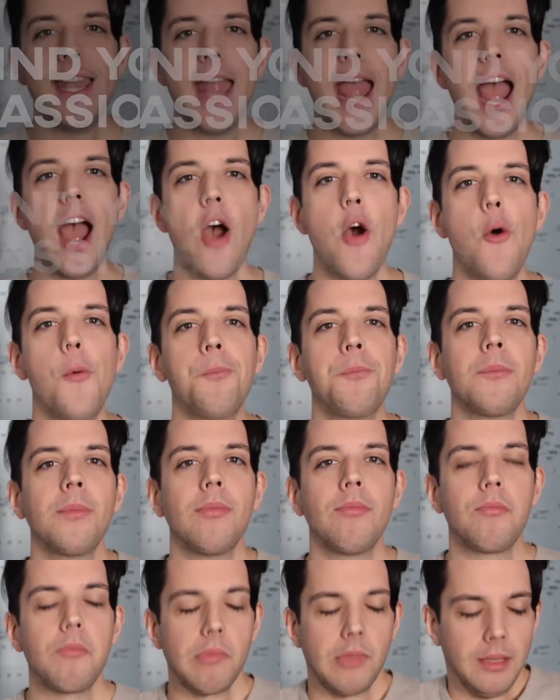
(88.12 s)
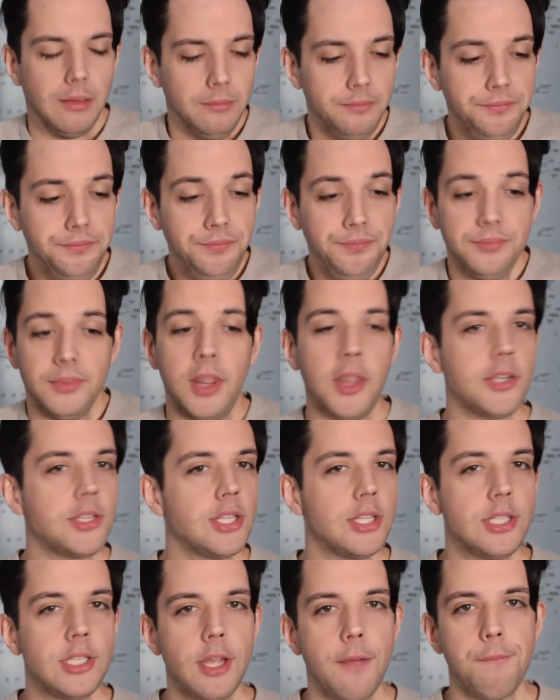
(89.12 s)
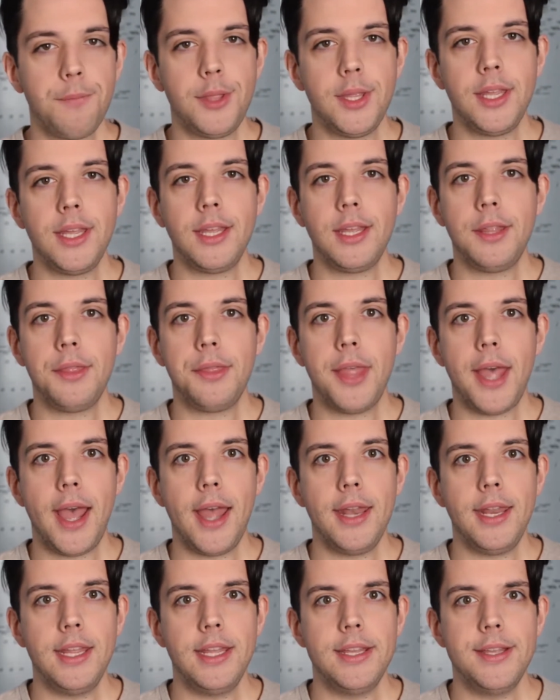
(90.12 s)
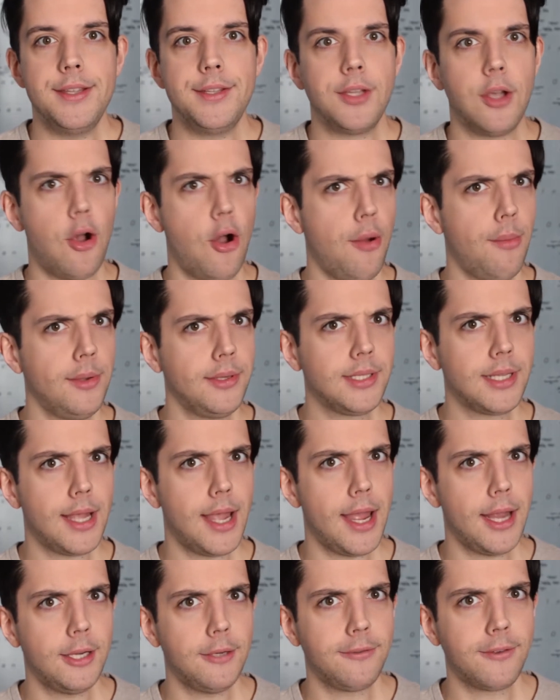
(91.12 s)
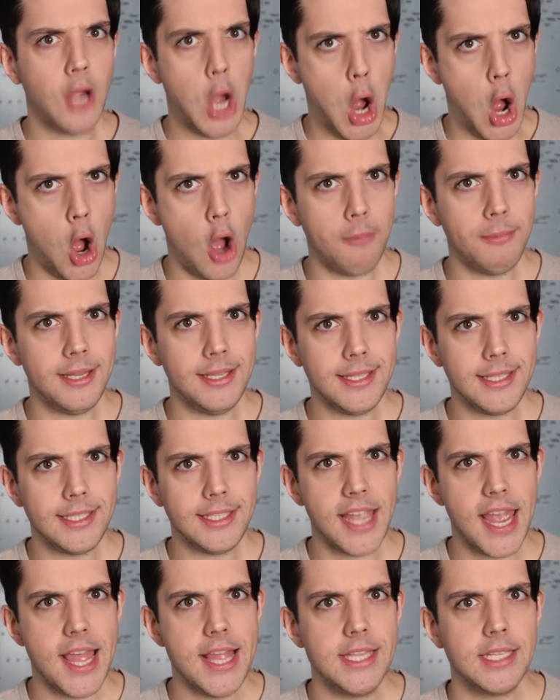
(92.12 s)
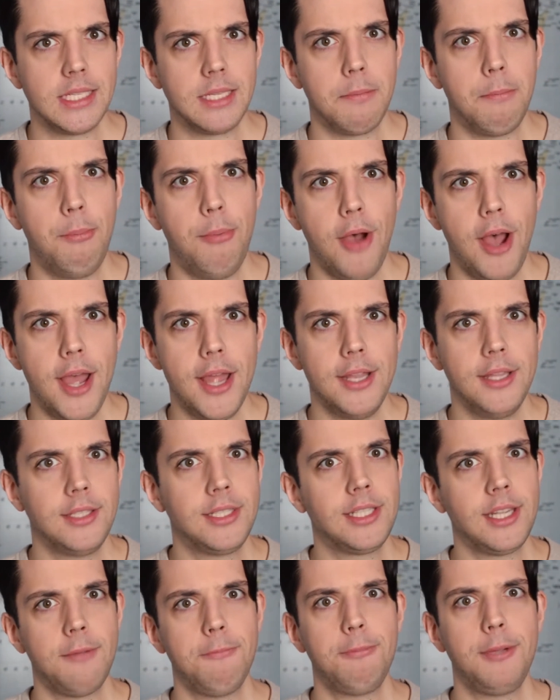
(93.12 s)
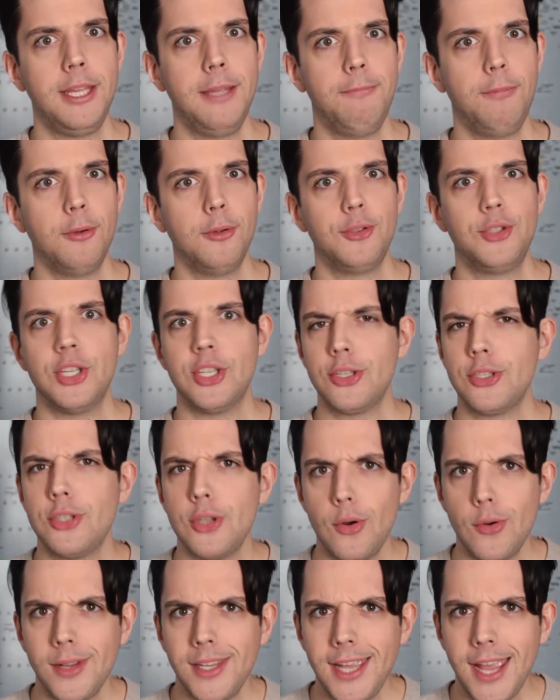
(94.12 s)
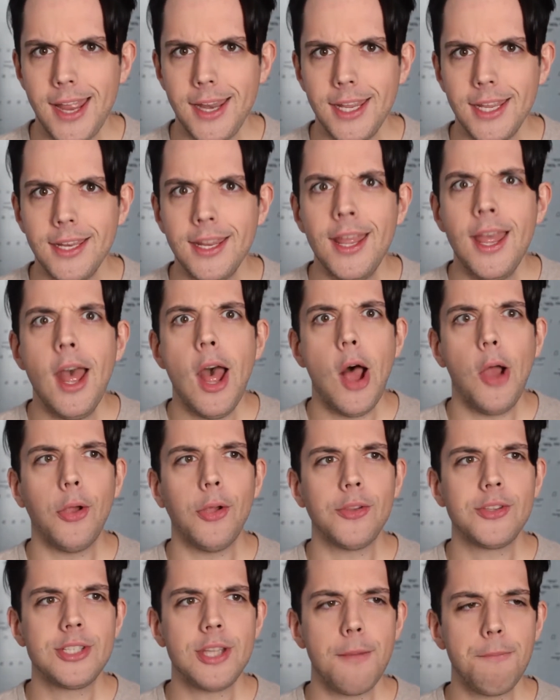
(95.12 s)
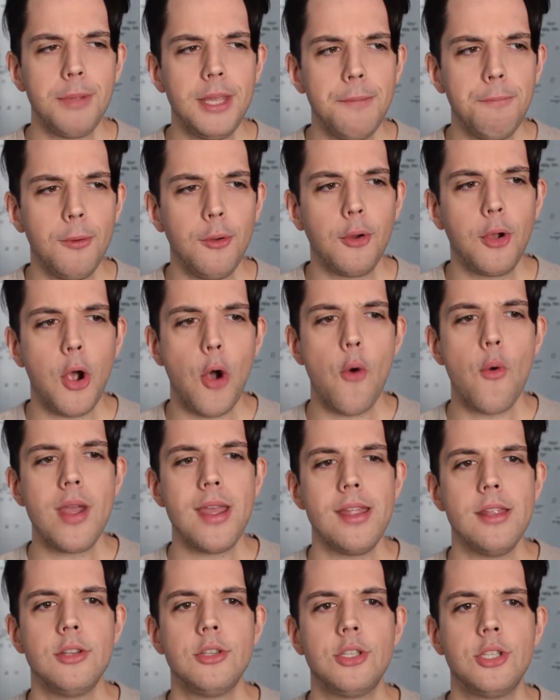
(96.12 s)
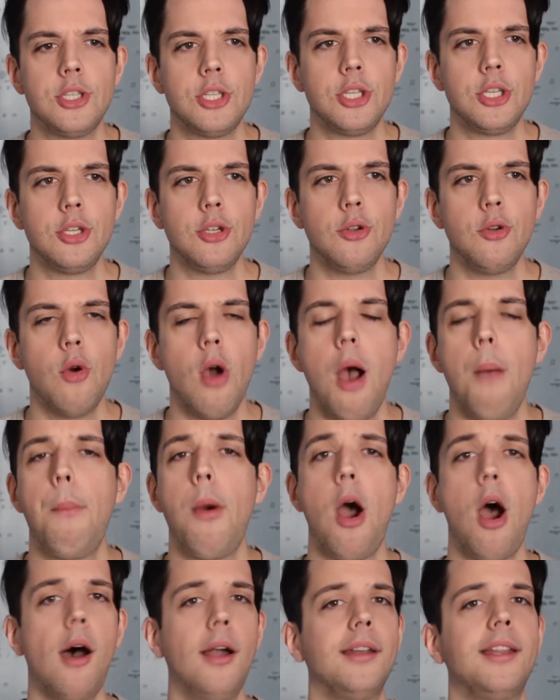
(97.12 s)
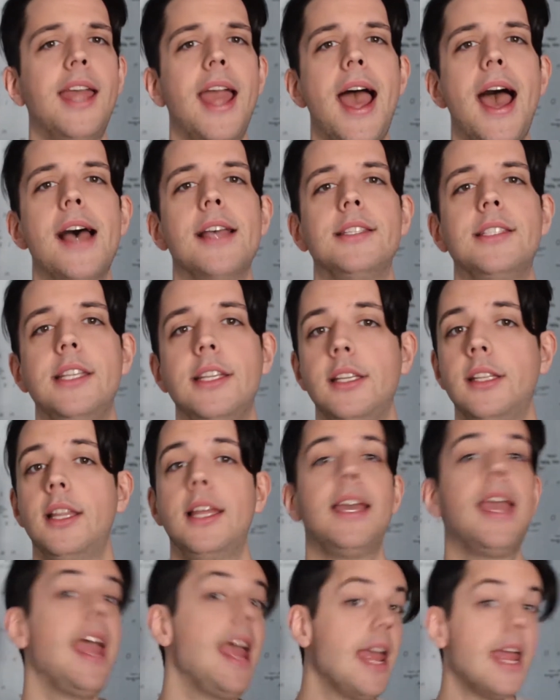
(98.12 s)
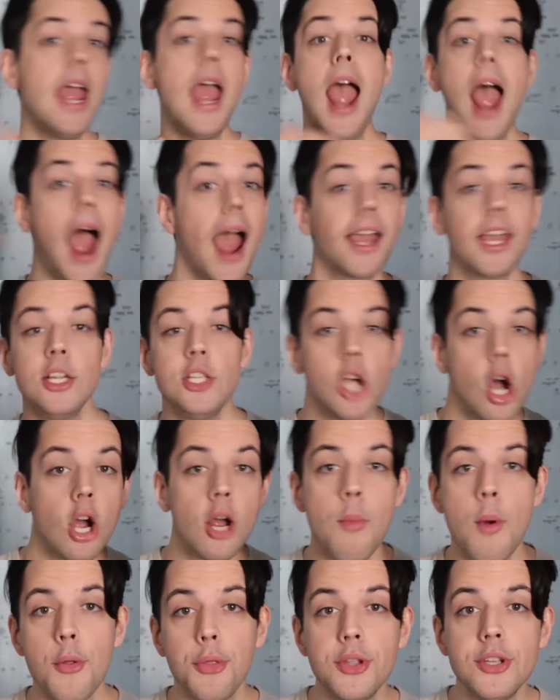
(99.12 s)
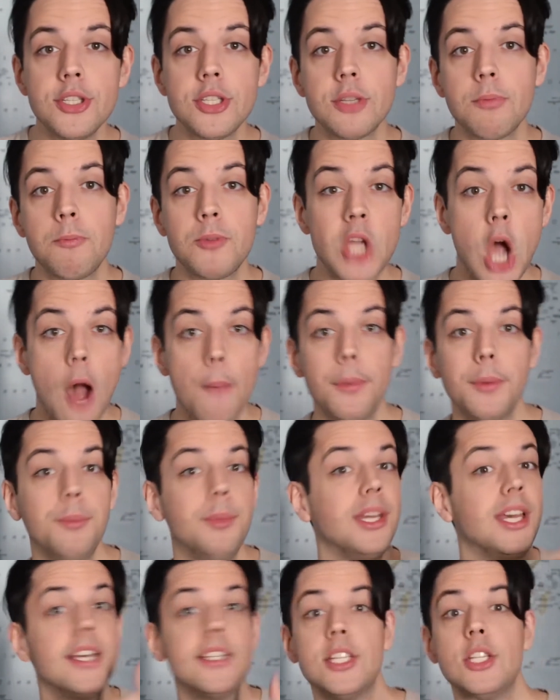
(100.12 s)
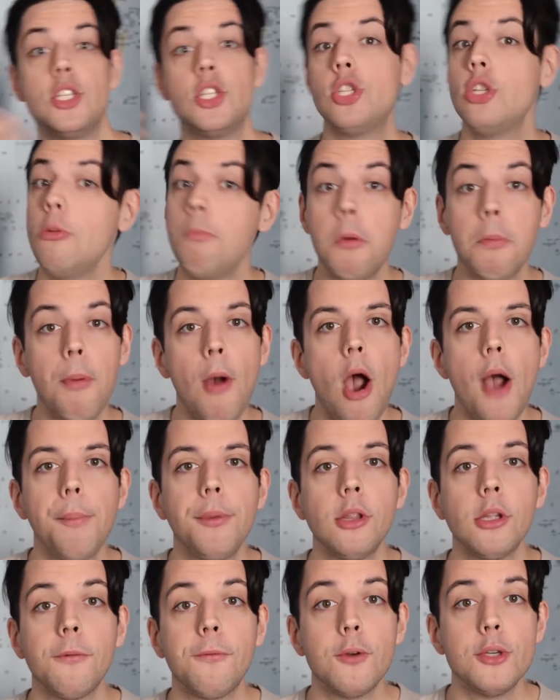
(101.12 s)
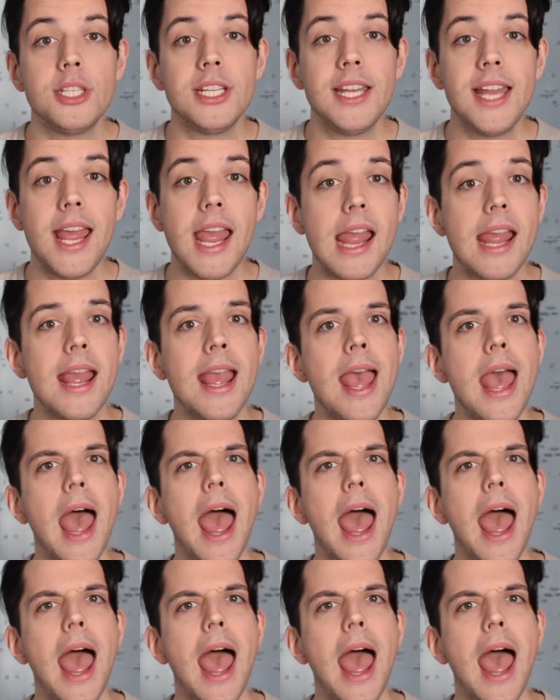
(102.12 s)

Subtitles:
Now, this is something that is almost kind of common sense, but some people just don't get it. Some people go into a podcast thinking like, hey, I can talk about this topic because it's super popular for today,